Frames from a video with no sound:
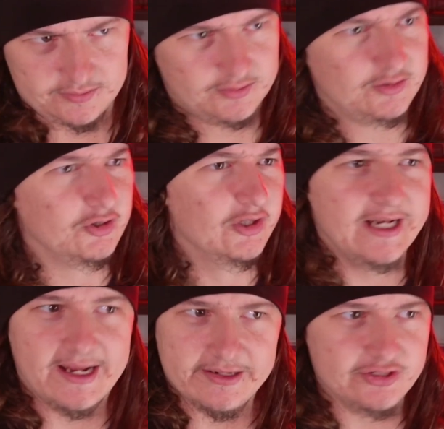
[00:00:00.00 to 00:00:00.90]
Good
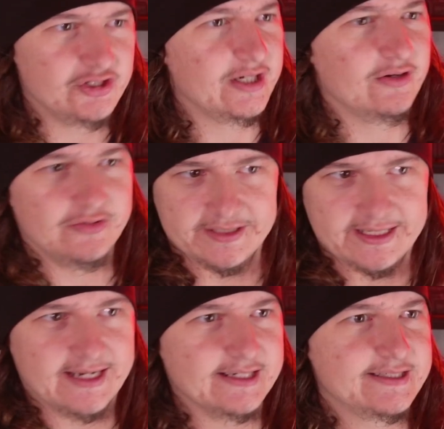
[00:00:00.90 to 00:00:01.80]
energy on
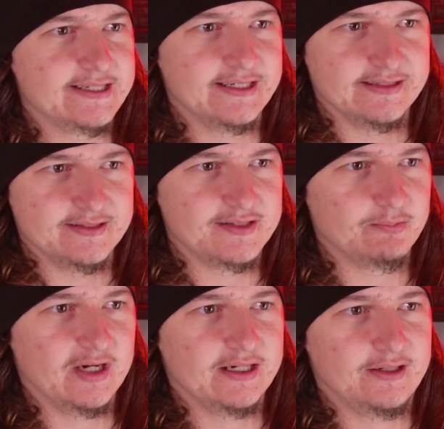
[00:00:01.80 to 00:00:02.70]
the editing as
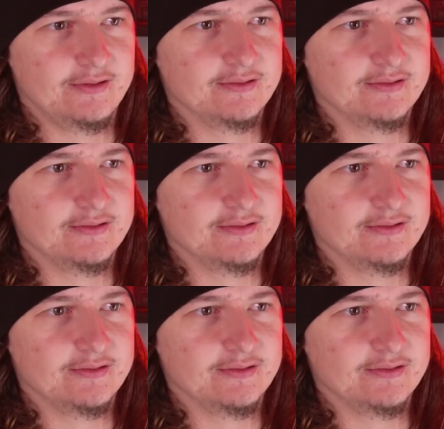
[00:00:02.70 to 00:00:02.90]
well.